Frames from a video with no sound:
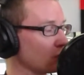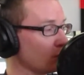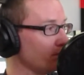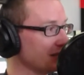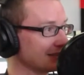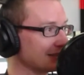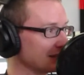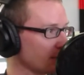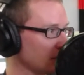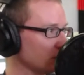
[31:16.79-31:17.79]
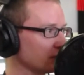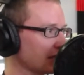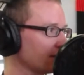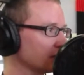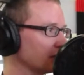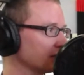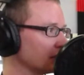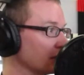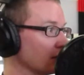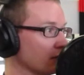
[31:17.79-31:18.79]
or businesses have been using
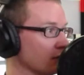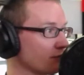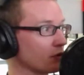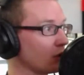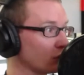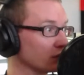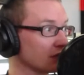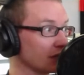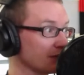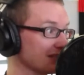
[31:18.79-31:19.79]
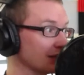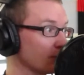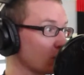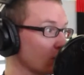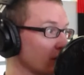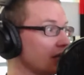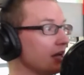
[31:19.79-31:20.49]
advertising for a longer time in Singapore,